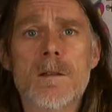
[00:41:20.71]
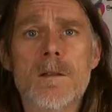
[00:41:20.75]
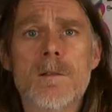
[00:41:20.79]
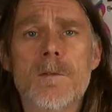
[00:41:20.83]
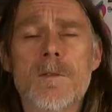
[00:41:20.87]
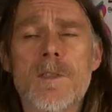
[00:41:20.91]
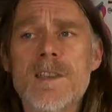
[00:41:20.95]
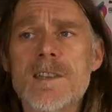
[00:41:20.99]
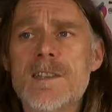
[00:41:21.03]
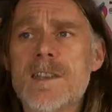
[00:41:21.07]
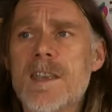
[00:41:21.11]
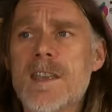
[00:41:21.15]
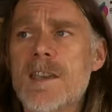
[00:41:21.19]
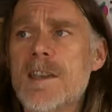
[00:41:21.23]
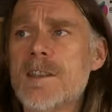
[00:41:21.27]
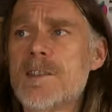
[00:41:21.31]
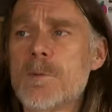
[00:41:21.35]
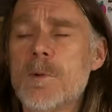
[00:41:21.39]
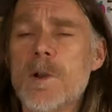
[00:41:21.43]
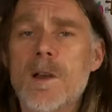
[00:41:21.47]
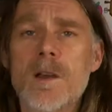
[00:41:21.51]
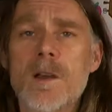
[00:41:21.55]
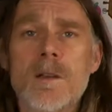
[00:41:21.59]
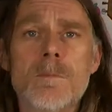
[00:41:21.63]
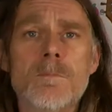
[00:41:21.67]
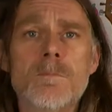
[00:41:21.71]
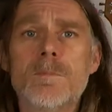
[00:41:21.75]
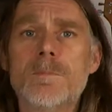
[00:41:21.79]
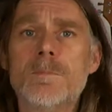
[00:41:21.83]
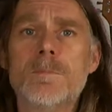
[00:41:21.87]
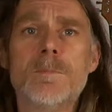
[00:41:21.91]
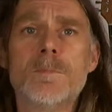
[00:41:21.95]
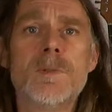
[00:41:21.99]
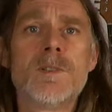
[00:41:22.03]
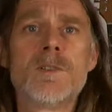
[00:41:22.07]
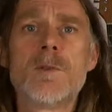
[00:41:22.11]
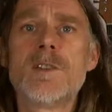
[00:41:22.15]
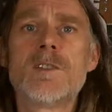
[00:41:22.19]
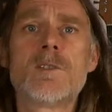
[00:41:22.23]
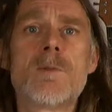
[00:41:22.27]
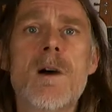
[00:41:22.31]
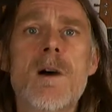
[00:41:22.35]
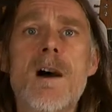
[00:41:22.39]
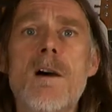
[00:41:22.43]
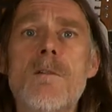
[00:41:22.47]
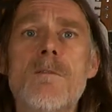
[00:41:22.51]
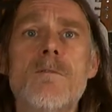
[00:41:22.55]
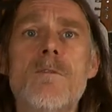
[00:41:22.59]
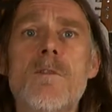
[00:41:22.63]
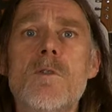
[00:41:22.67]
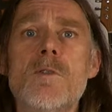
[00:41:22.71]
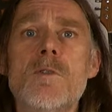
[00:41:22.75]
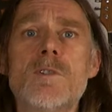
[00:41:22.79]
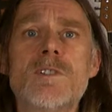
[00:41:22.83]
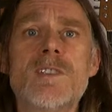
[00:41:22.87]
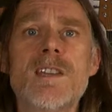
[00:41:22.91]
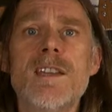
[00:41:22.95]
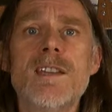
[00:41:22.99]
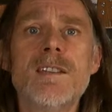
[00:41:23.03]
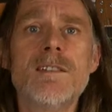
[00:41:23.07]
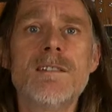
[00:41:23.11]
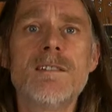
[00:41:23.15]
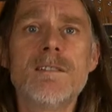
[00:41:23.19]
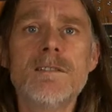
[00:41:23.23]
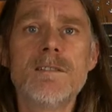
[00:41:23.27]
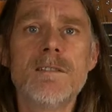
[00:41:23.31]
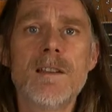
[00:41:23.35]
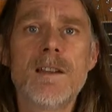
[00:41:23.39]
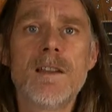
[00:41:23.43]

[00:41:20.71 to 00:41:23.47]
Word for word: these kids were between 12 and 14,